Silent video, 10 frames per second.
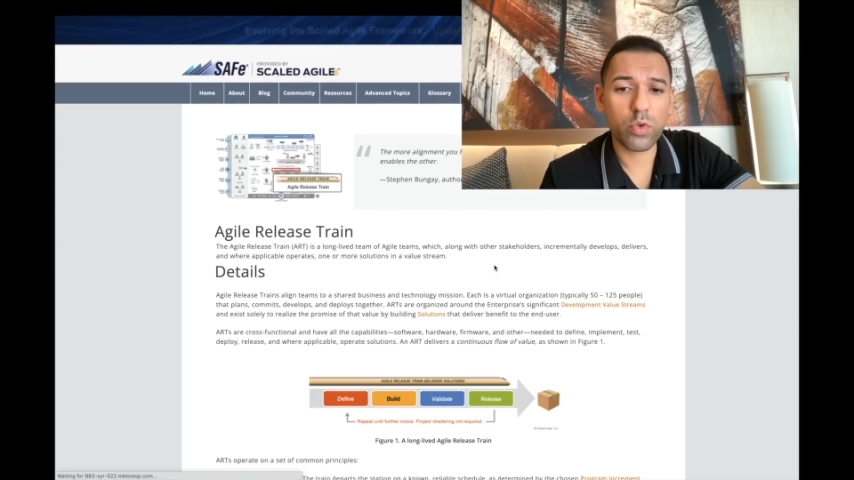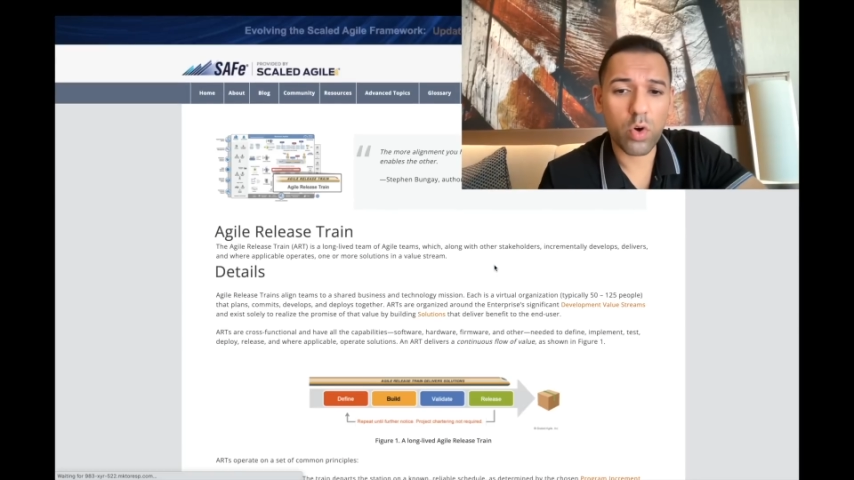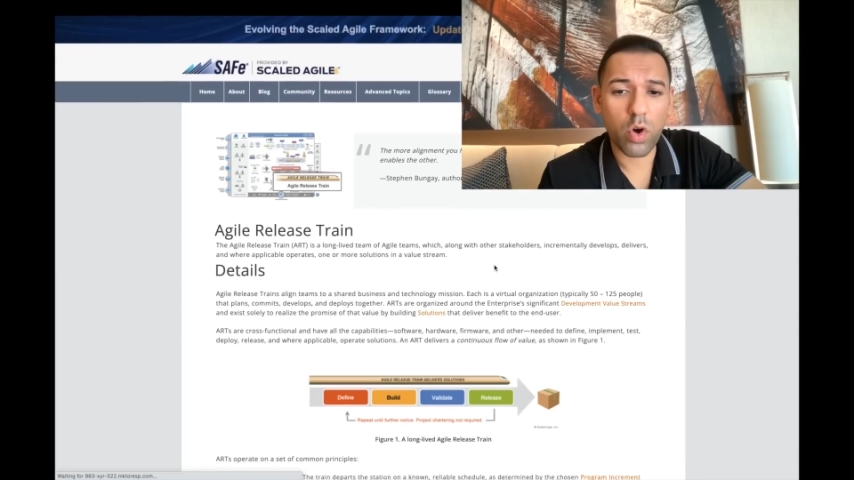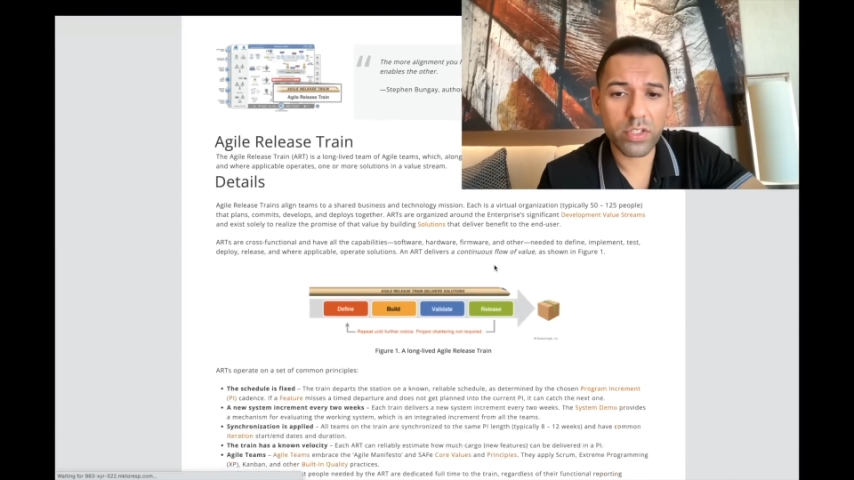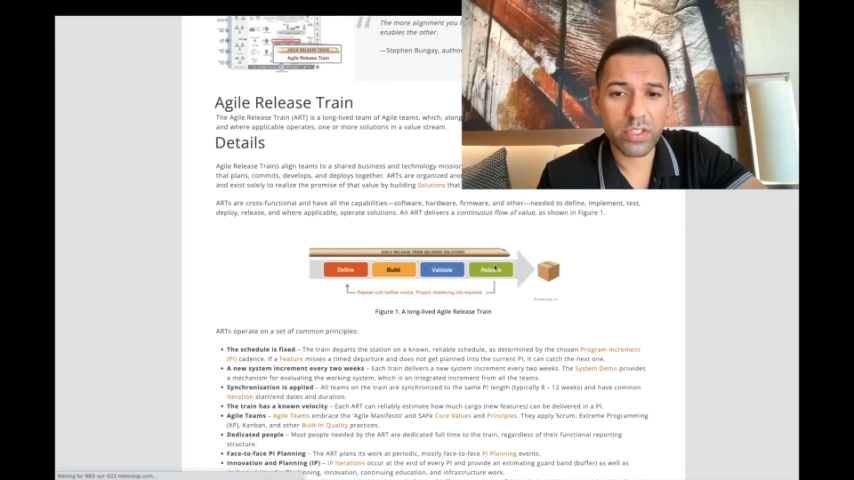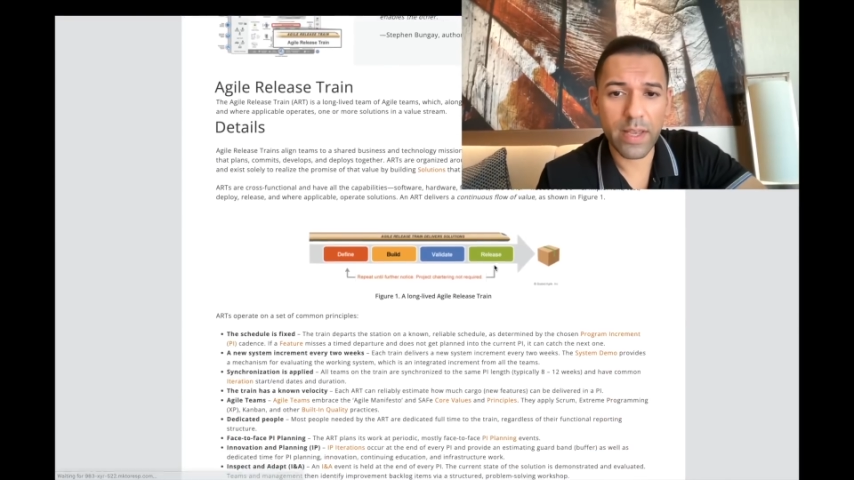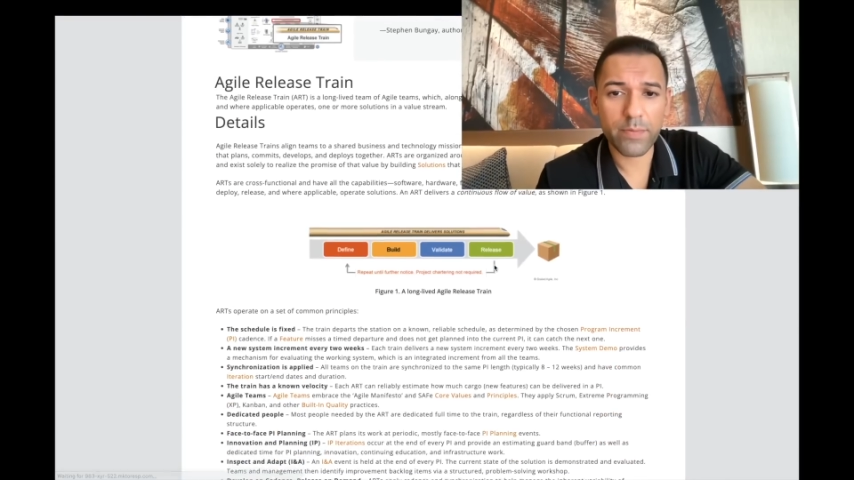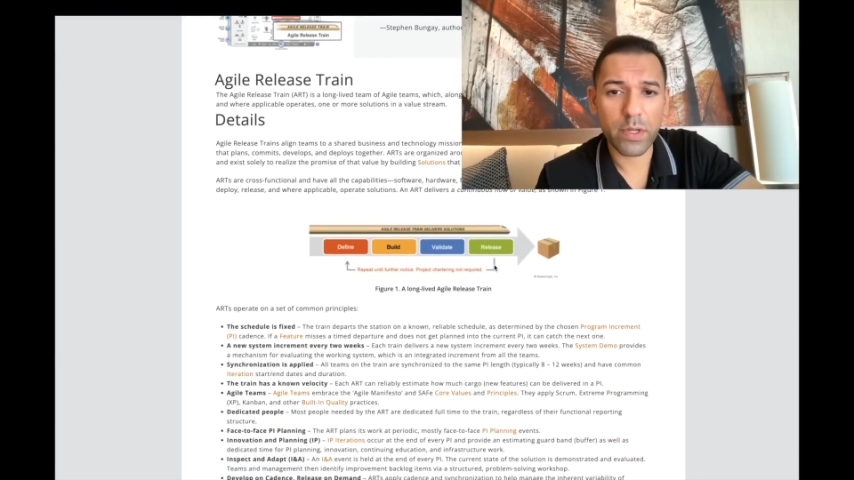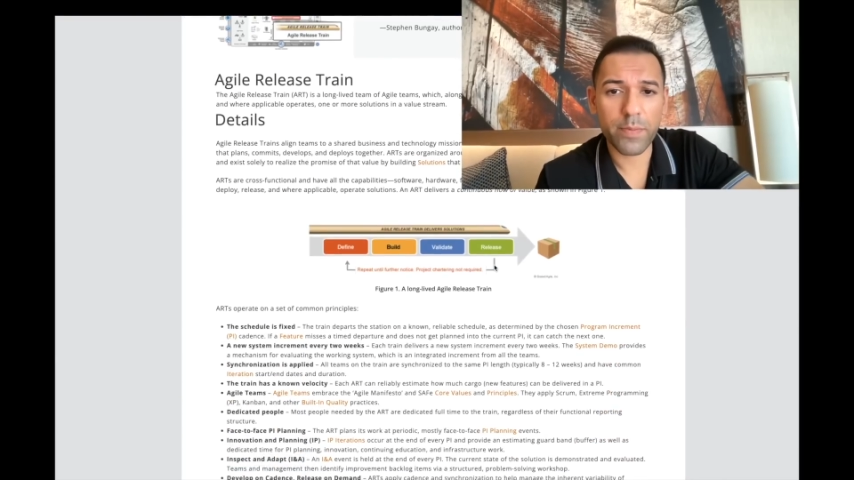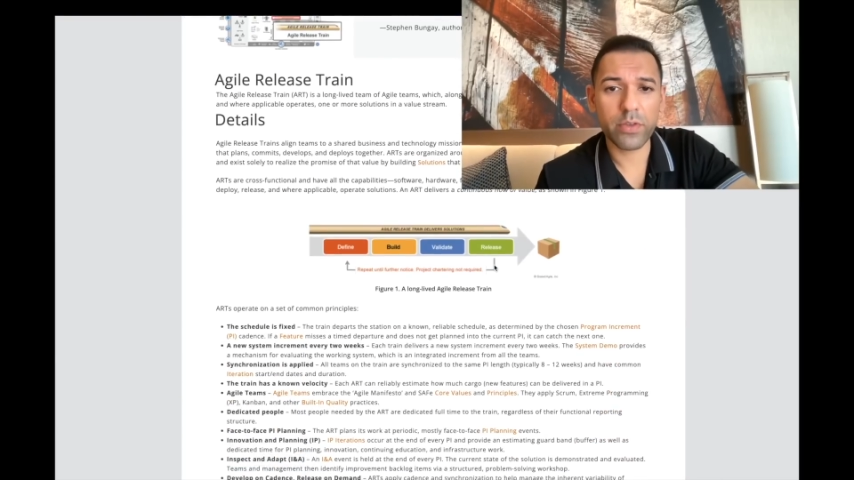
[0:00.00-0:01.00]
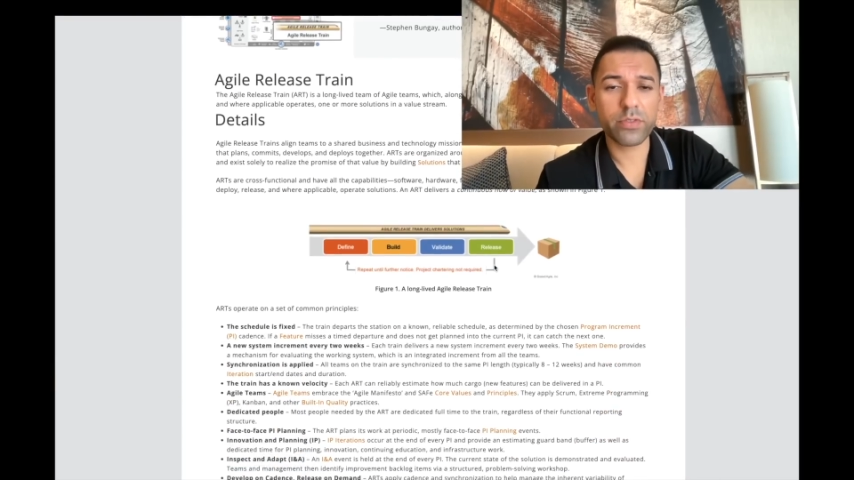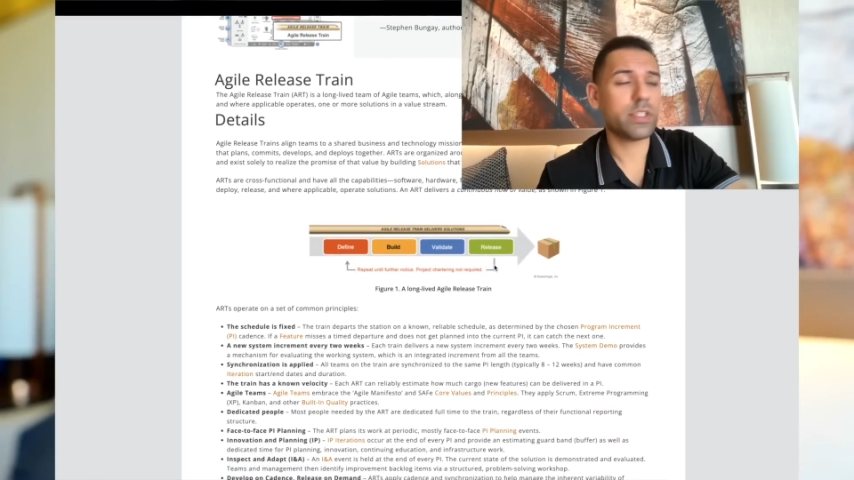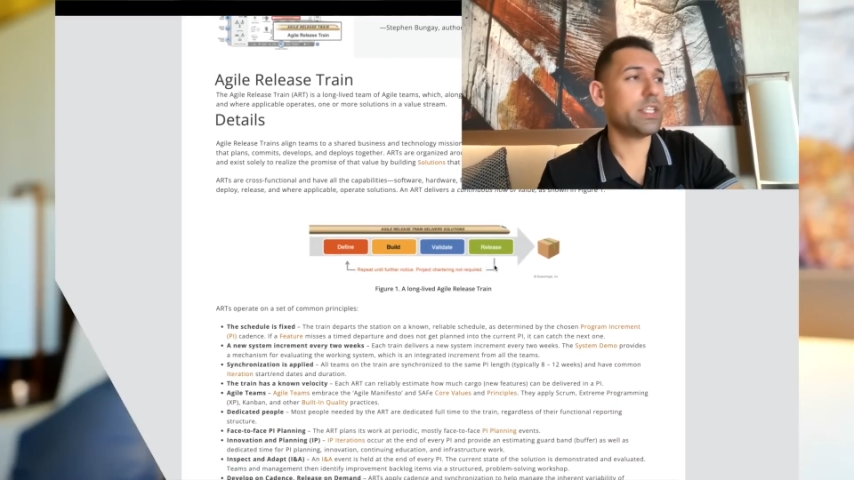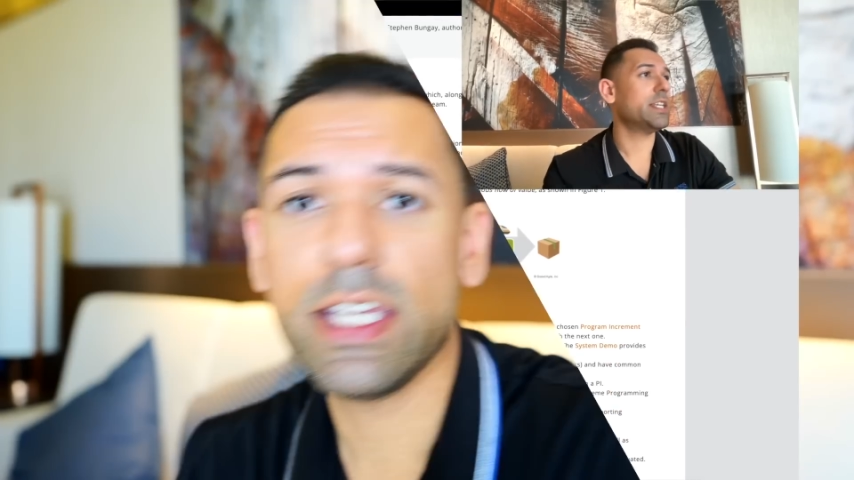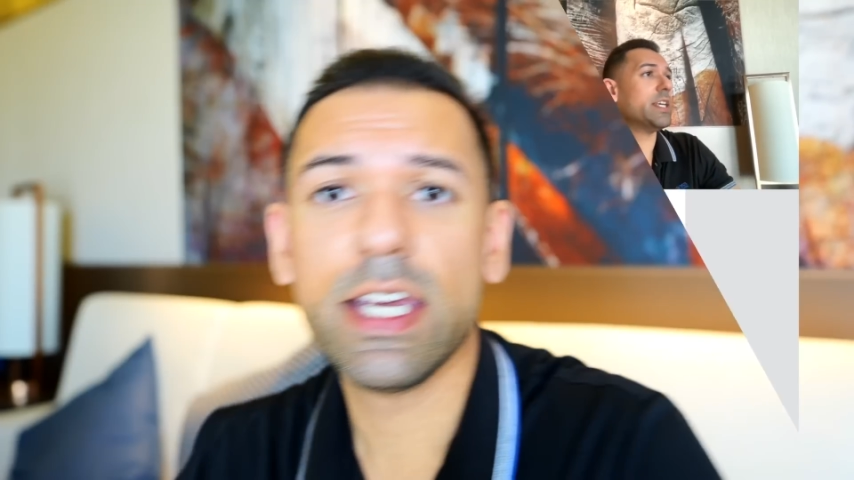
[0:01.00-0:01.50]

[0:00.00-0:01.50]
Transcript: concept about the